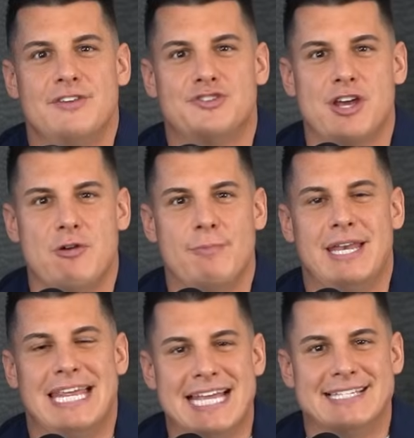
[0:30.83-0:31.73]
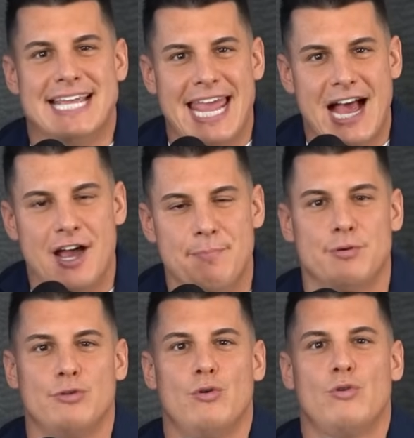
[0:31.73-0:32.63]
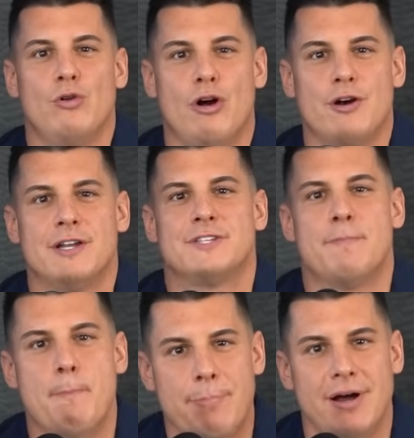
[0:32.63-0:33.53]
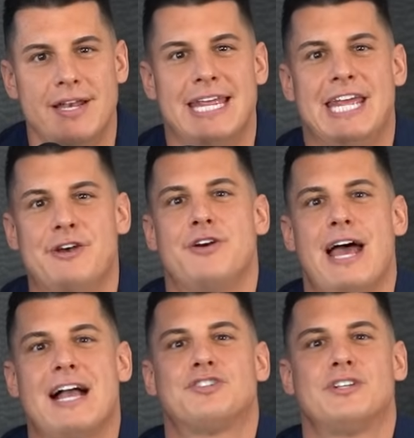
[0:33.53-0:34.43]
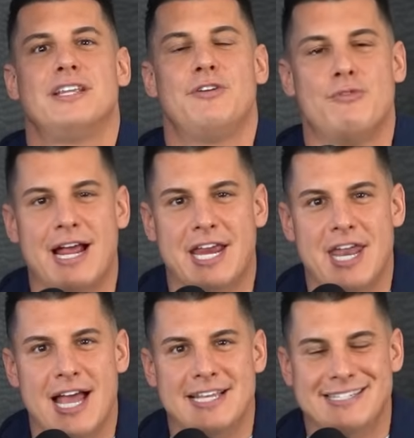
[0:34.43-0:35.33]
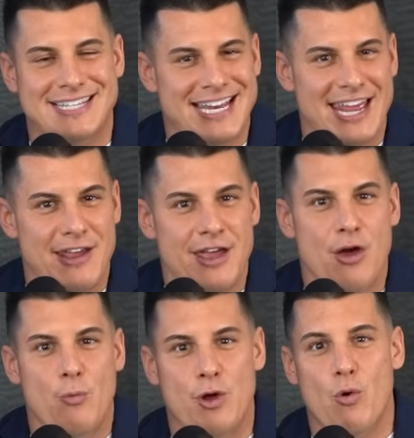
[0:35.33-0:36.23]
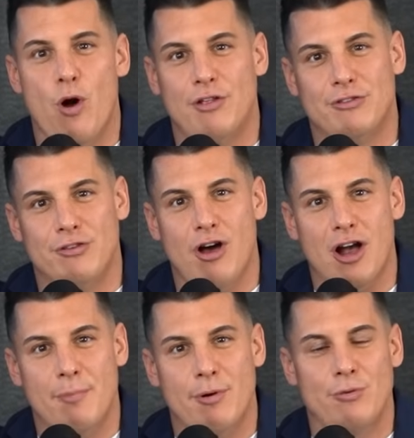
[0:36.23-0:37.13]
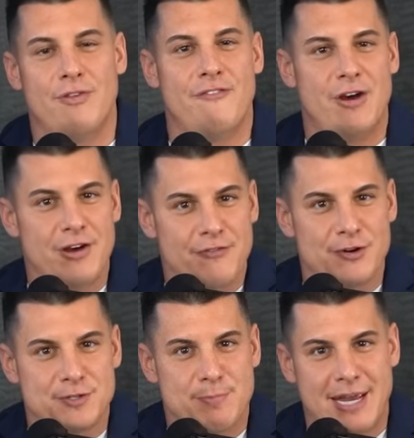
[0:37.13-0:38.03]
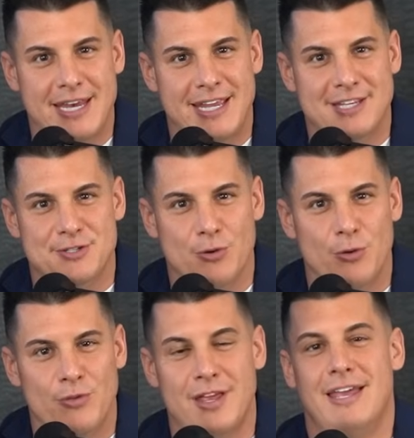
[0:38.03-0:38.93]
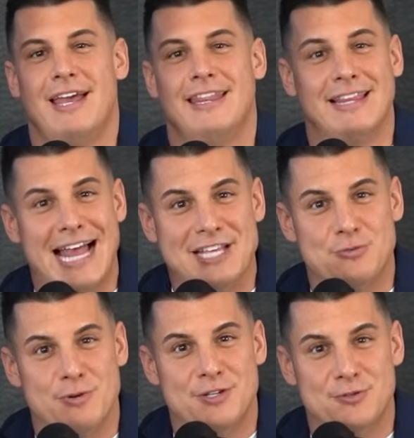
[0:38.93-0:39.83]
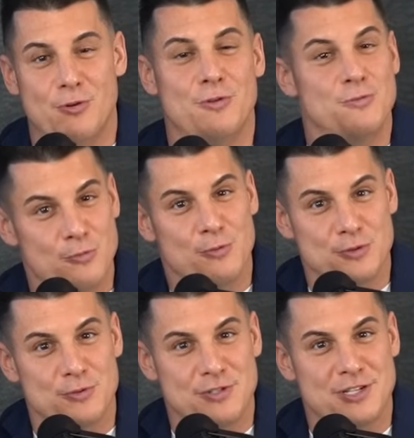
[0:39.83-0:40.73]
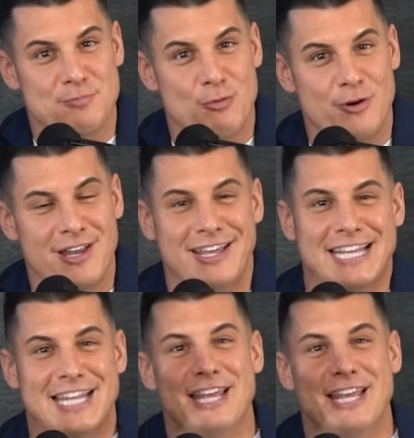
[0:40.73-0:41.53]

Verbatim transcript: This gentleman is a hyper-local artist, but internationally recognized. Today, we go on to talk about the very first painting he sold and the last one he sold, which was this morning.